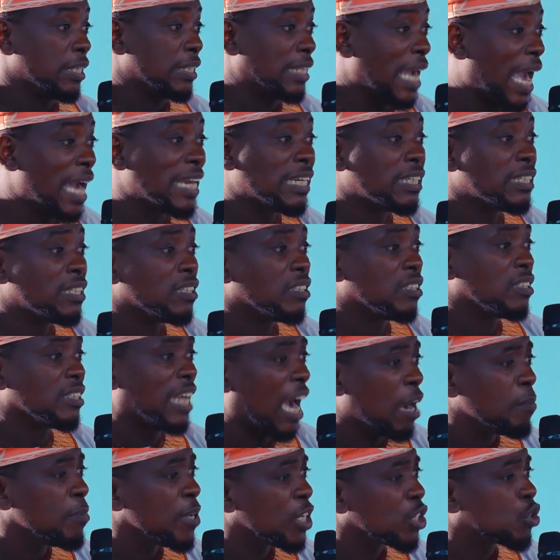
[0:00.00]
then
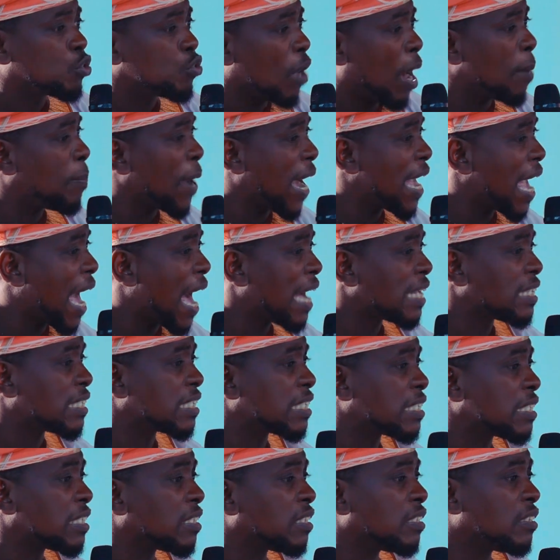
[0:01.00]
that means you are
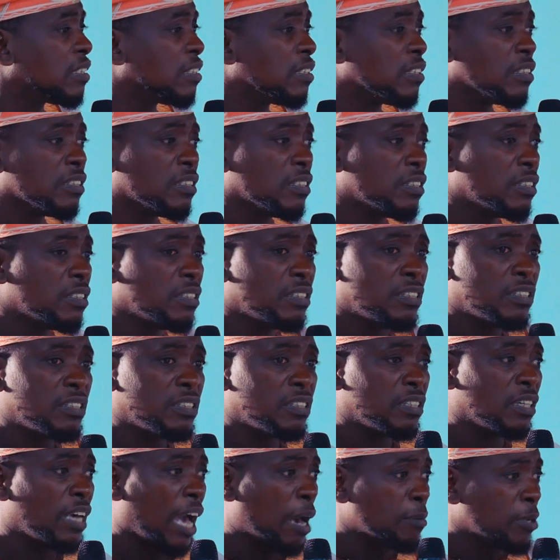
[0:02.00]
biased.
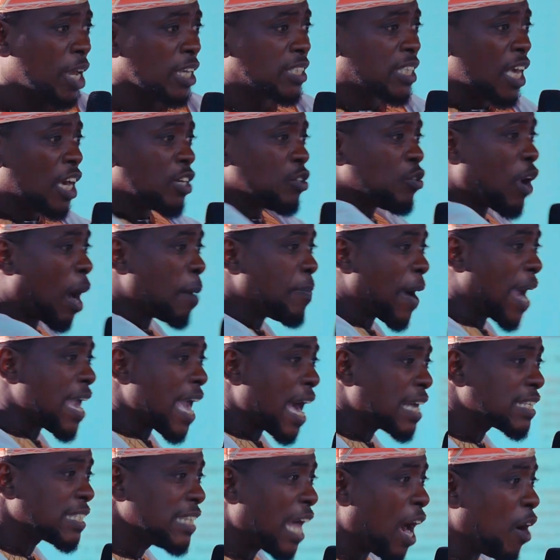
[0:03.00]
I'm not saying you are
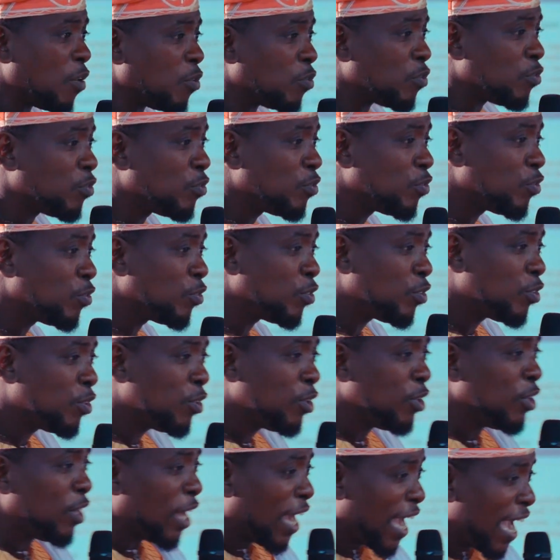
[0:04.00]
biased now.
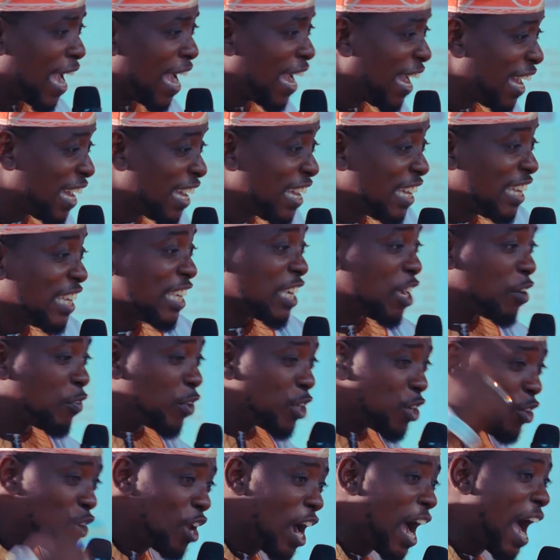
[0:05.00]
If
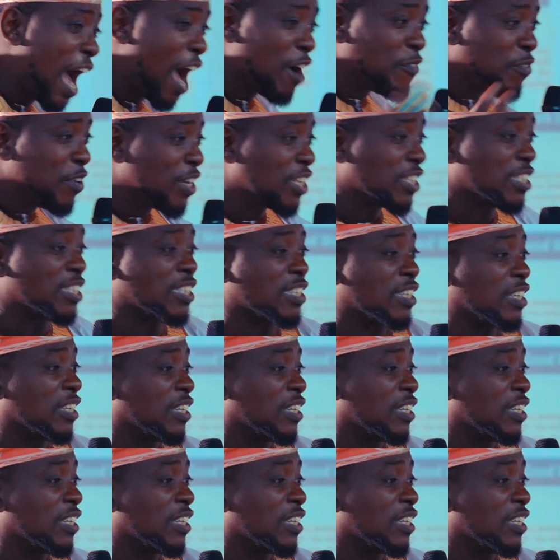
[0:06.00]
you do not have it,